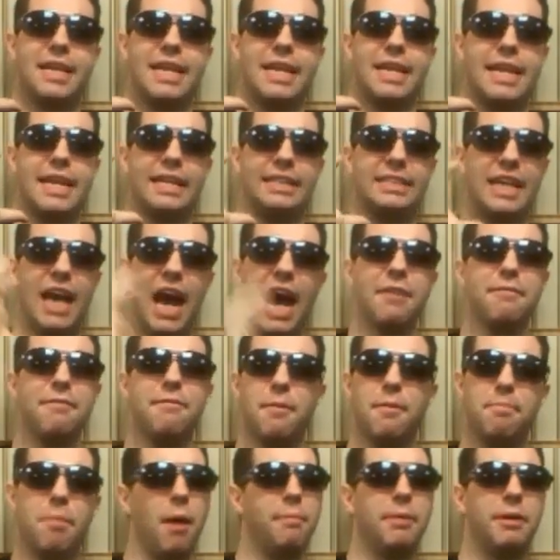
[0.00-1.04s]
It's kind of
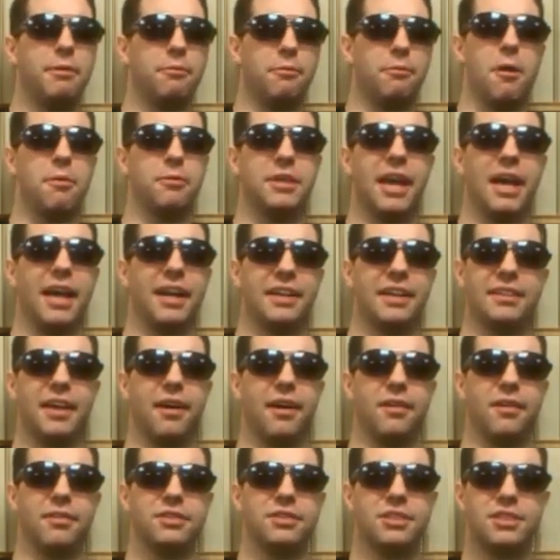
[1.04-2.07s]
a bumpy road getting
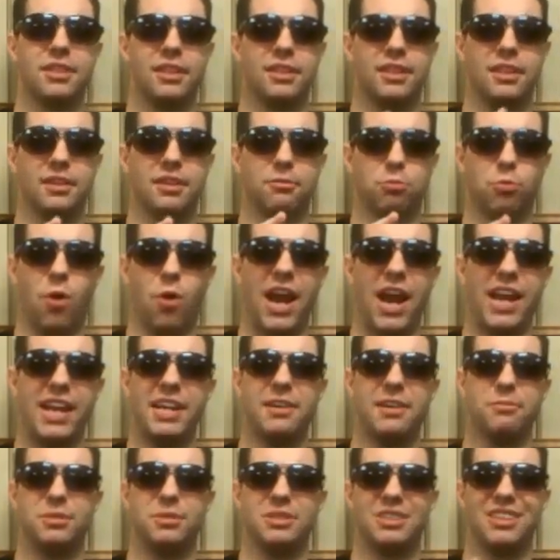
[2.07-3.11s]
there. So the
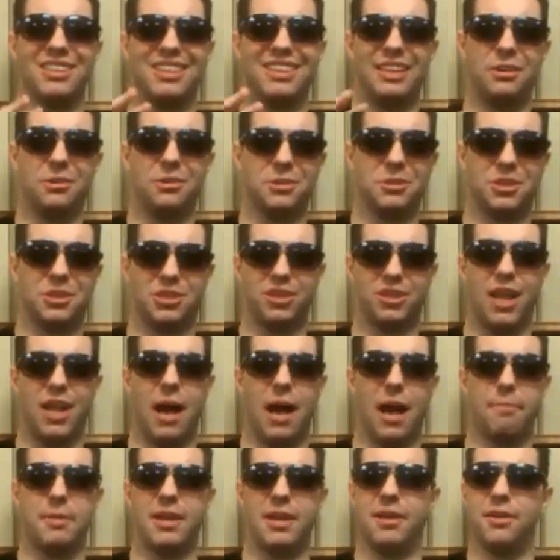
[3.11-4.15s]
writing was a little
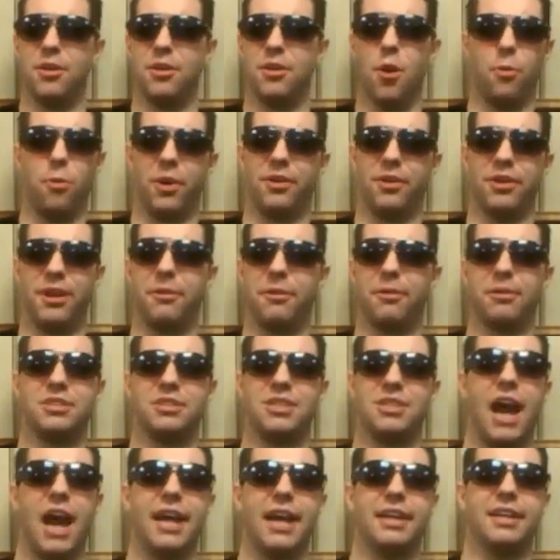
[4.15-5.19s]
sloppy and nowhere near
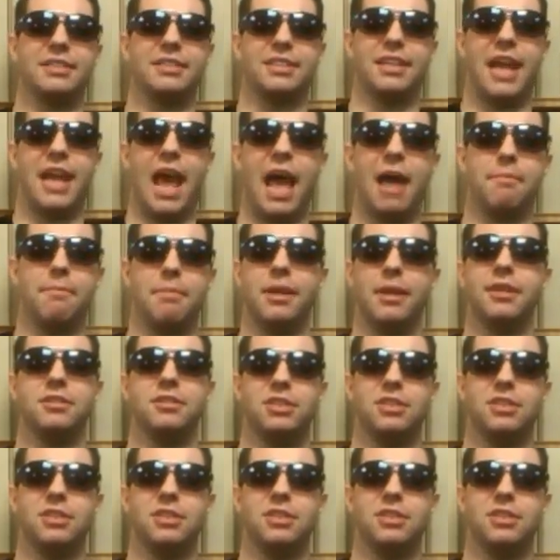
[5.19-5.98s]
as tight as it had been in